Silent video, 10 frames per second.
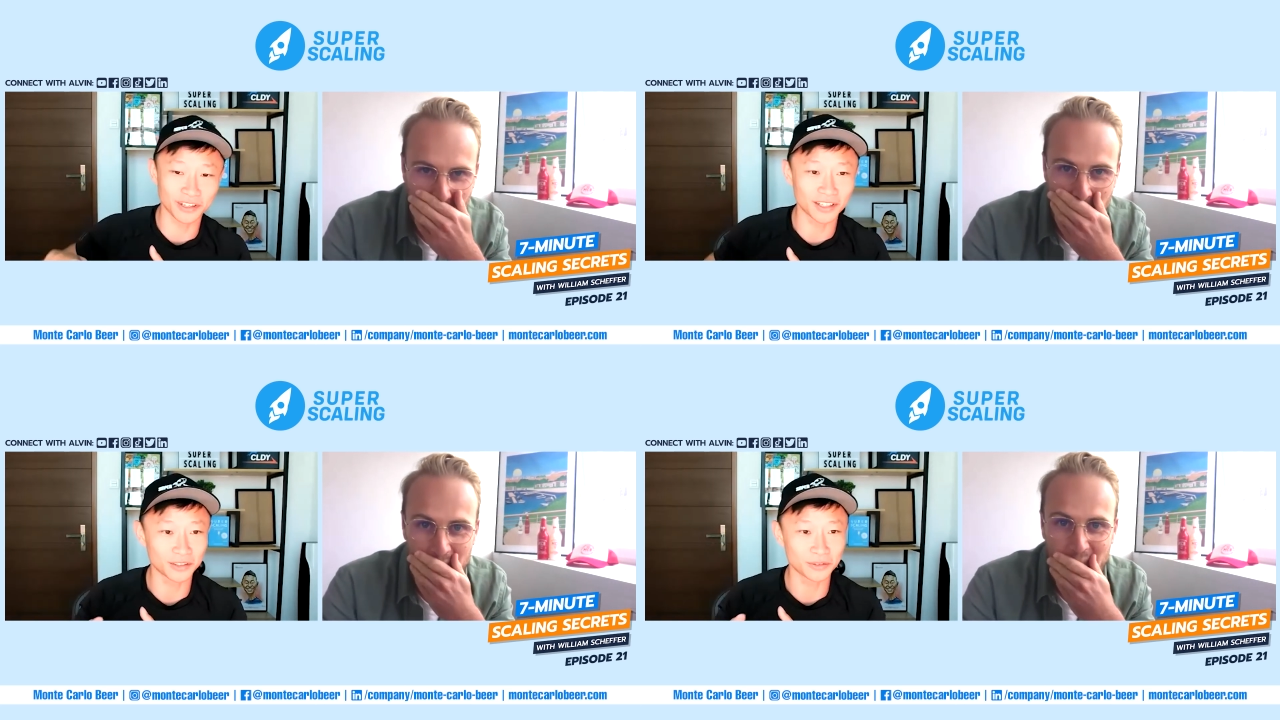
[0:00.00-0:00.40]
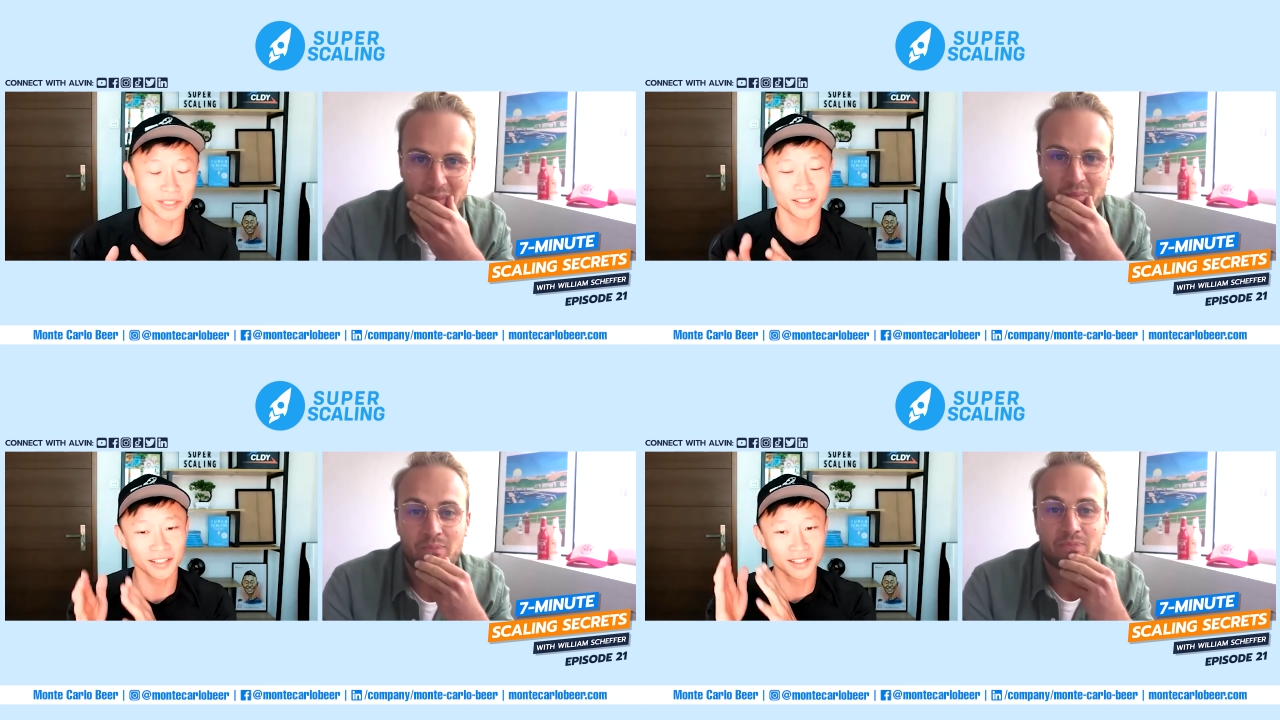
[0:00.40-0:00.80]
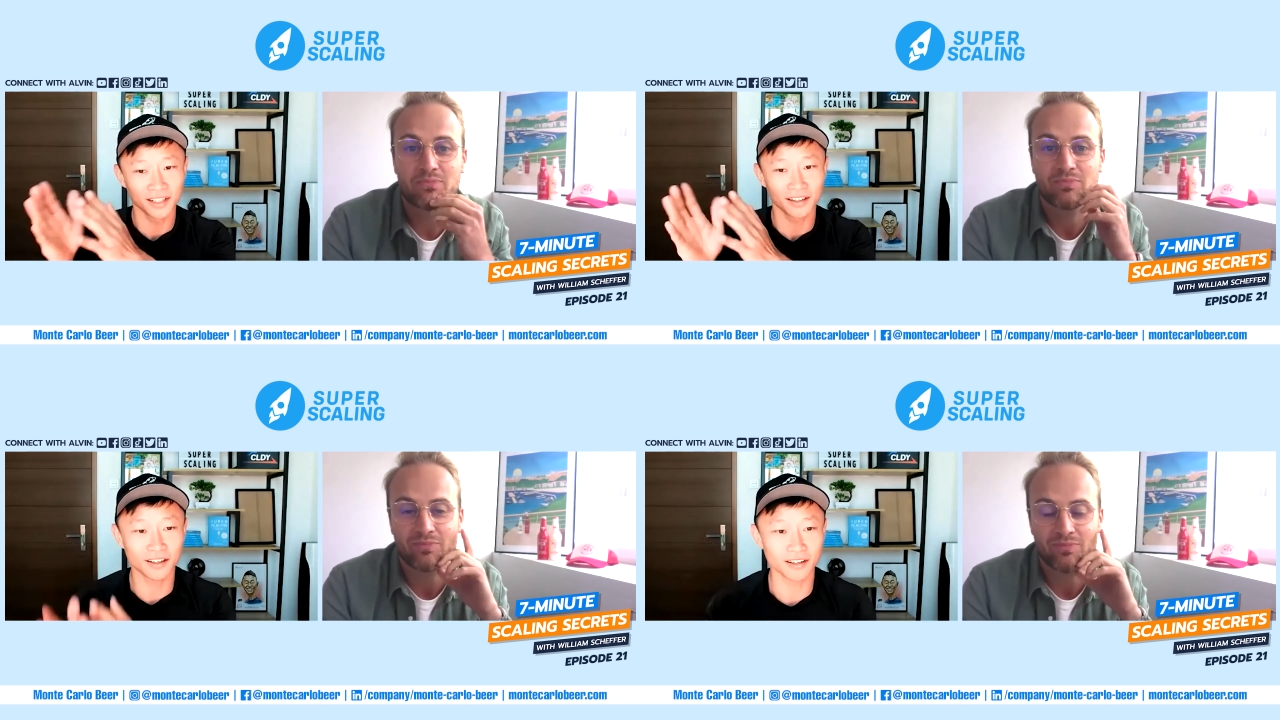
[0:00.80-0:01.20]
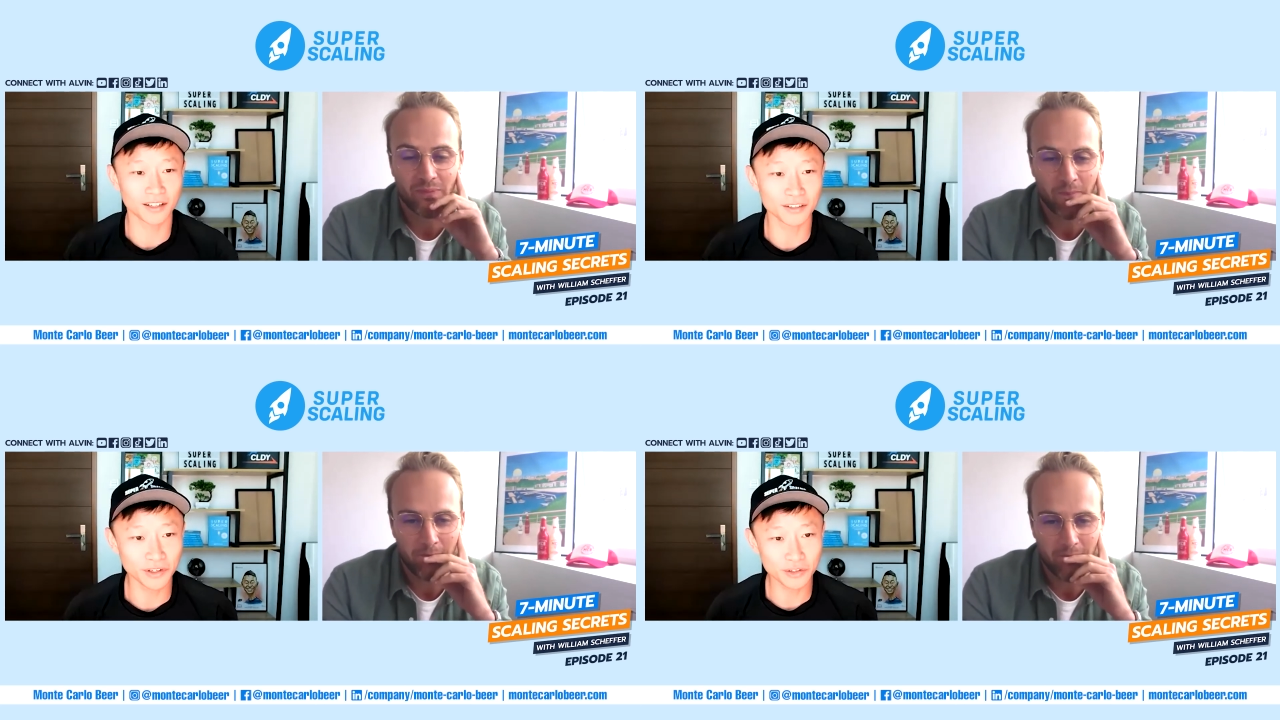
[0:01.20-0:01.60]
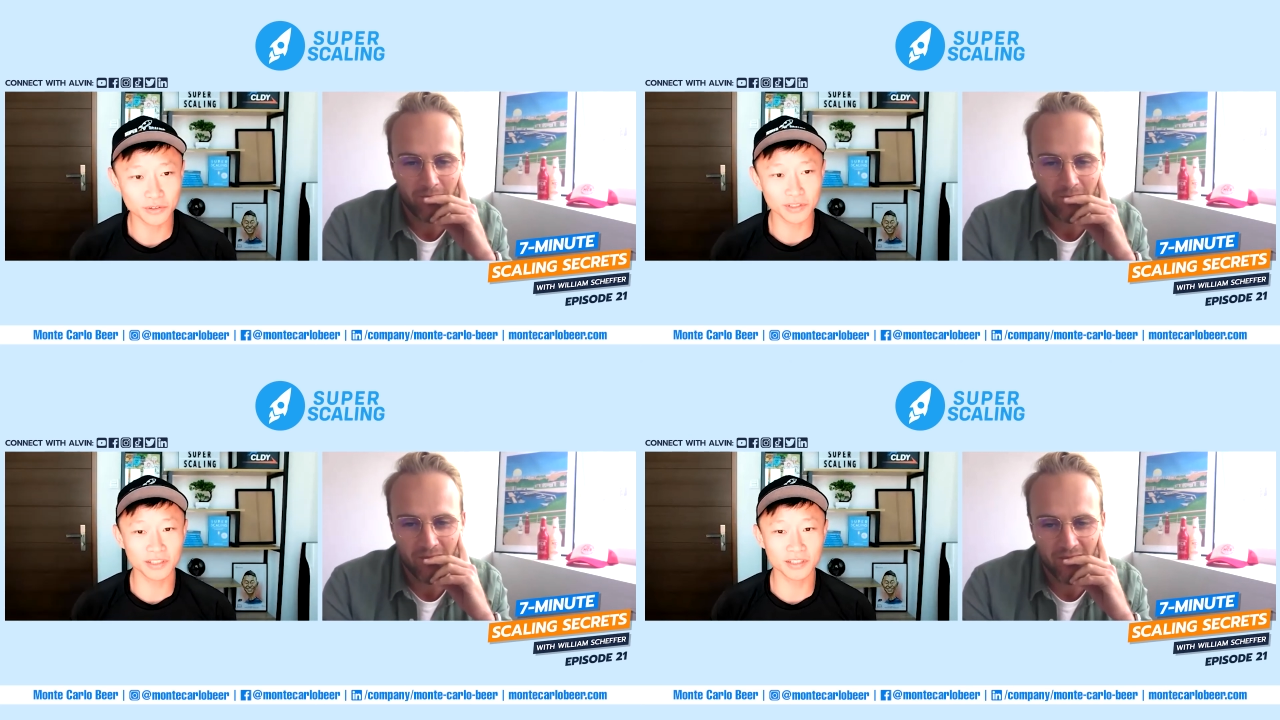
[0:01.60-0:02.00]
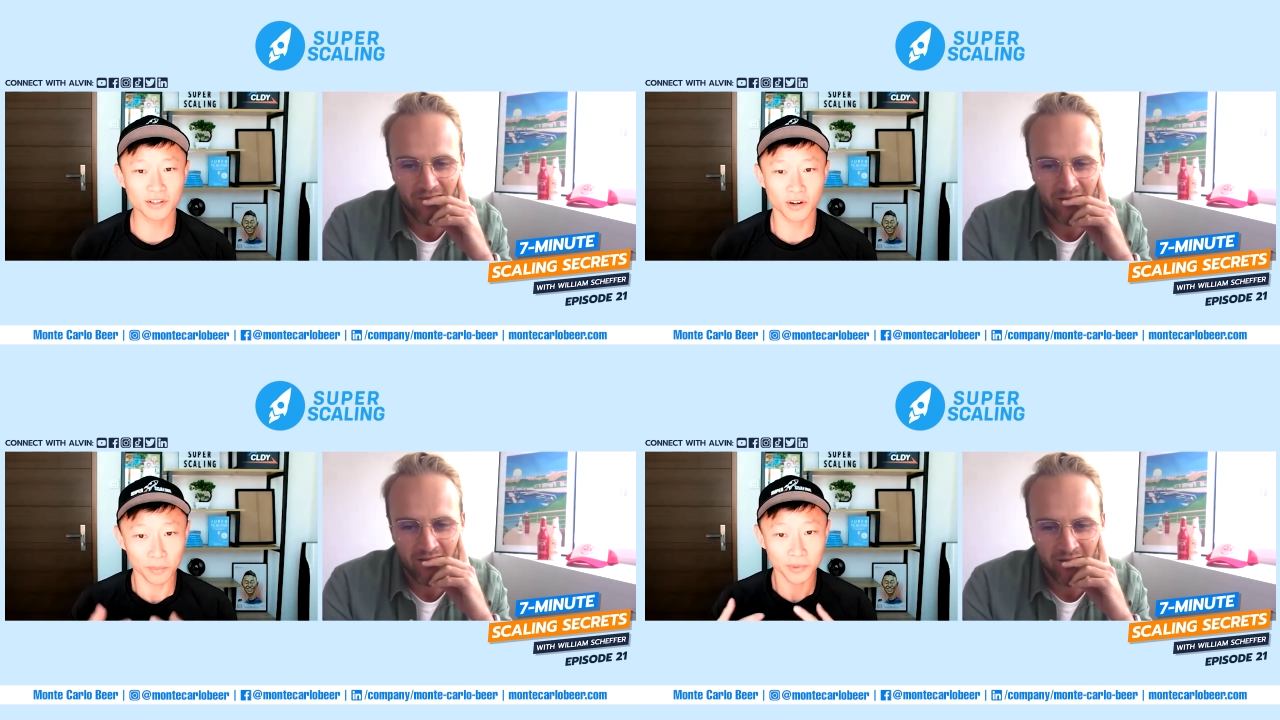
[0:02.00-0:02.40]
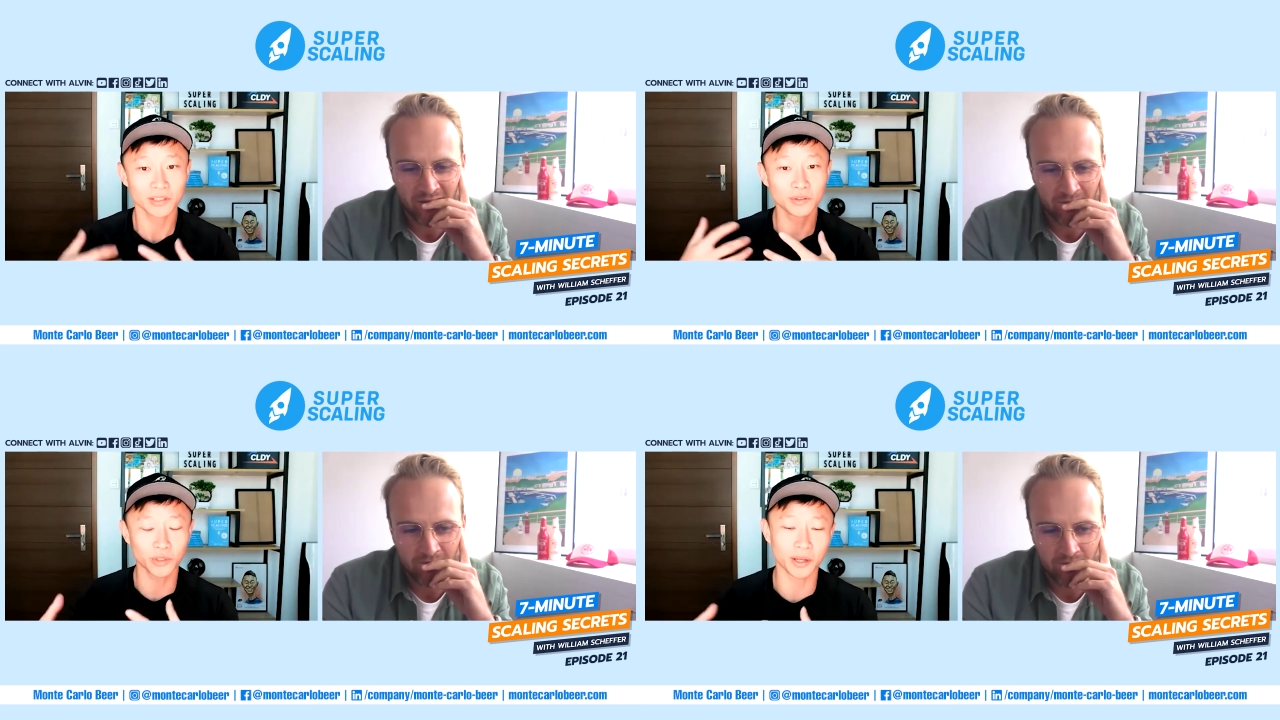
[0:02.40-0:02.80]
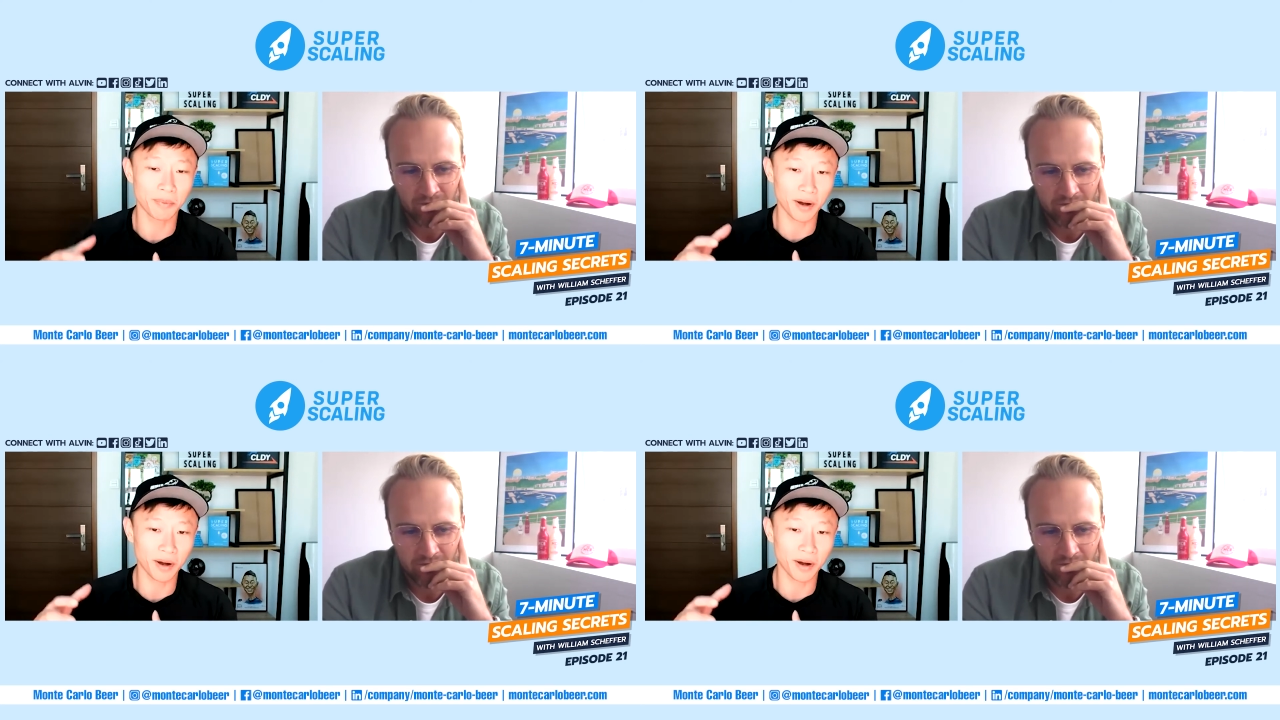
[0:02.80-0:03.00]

Speaker 1: around, but uh, eventually committing to that